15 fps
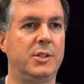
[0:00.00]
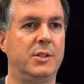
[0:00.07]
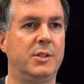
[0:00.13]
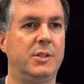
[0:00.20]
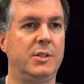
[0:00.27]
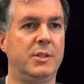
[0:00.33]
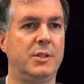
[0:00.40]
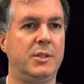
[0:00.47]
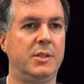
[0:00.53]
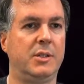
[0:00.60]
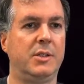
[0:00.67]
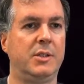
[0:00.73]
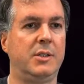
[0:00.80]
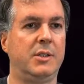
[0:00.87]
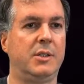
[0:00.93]

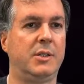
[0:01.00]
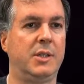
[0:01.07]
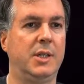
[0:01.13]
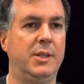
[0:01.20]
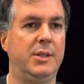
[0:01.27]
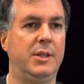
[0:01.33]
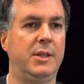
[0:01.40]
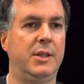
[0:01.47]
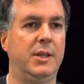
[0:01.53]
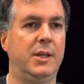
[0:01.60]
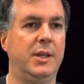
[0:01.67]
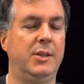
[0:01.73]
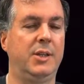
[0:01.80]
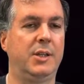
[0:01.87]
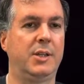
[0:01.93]
And
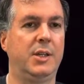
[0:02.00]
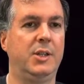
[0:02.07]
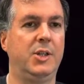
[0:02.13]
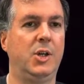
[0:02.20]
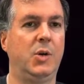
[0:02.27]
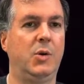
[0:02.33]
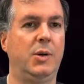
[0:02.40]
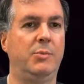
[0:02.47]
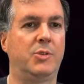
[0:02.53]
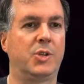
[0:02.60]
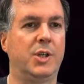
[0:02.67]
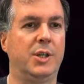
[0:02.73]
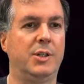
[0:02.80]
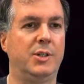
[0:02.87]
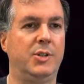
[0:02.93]
I think they know I'm
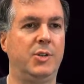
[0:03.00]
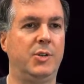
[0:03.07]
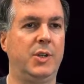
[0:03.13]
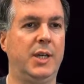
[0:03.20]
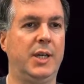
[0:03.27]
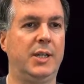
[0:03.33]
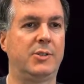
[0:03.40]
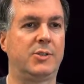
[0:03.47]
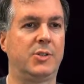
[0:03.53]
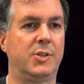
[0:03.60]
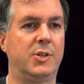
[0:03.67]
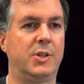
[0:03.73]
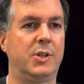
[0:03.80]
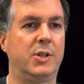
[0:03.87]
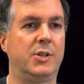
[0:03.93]
trying to do that, so
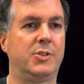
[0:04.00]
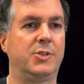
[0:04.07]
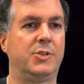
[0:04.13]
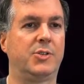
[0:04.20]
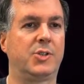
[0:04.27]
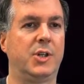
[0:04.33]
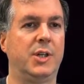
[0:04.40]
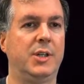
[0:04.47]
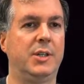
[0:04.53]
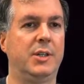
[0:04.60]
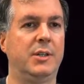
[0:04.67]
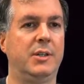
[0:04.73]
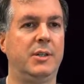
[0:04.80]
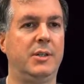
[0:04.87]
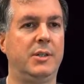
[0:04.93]
they're also trying to
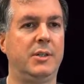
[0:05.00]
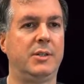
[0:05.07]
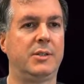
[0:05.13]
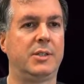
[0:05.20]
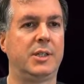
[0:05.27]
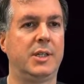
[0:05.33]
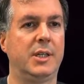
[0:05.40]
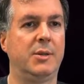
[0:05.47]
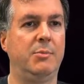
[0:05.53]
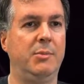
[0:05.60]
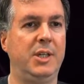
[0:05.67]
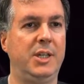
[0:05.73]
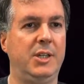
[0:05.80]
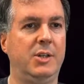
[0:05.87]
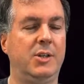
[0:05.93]
get a
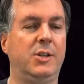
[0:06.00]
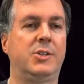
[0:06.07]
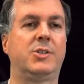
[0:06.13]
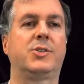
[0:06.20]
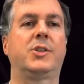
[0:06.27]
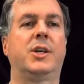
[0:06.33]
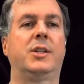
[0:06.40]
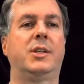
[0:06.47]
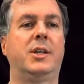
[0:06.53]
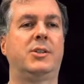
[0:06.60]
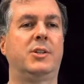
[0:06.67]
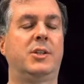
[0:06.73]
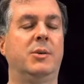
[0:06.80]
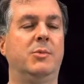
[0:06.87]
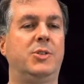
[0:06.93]
meteor just like that
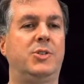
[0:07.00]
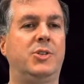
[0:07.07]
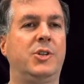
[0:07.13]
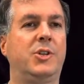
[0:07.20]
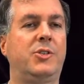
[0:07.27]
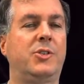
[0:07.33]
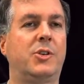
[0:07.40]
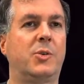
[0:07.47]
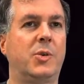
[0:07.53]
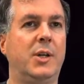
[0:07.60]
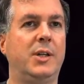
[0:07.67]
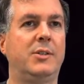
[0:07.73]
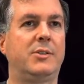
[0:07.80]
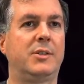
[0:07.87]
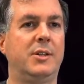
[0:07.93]
to come at just the
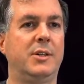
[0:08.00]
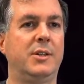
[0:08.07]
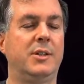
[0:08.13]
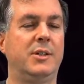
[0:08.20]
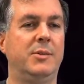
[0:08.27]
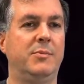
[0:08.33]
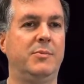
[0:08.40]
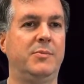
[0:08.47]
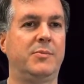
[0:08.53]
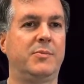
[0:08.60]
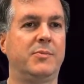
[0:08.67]
right time.